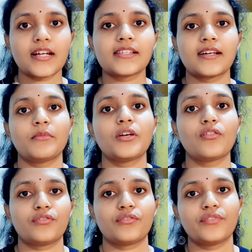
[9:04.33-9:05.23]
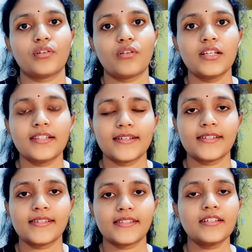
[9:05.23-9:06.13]
coming out of the oil, that
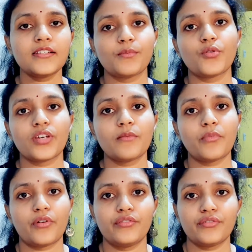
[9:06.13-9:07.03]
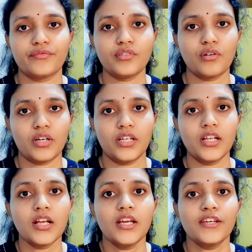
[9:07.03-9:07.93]
is the smoking point of the oil.
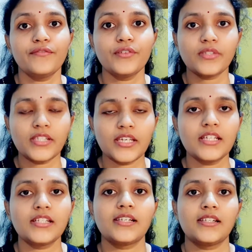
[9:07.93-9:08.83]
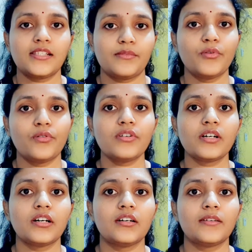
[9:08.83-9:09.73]
If you see it's a smoke
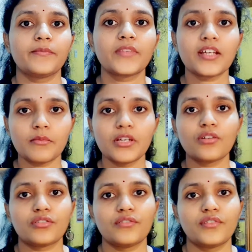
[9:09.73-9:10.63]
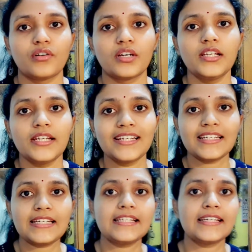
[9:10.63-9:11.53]
coming out of the oil,
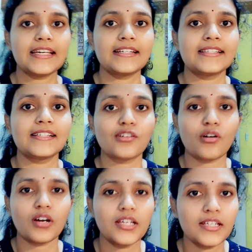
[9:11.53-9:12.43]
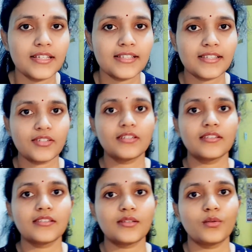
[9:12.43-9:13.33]
it indicates that oil is
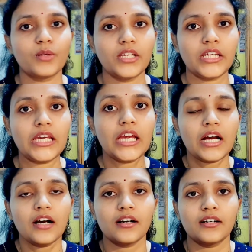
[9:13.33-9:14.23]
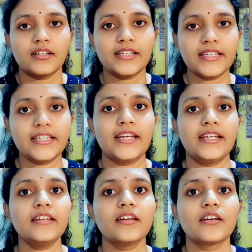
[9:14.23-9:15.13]
slowly
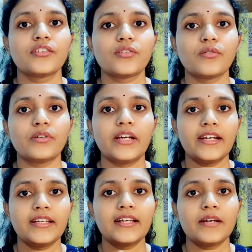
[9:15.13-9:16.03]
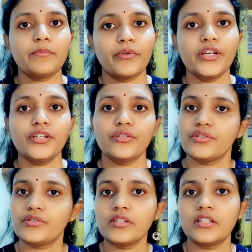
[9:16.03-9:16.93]
degrading. So at that point you
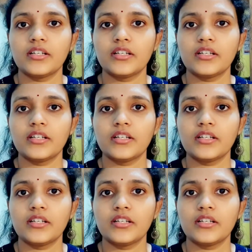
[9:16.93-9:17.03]
should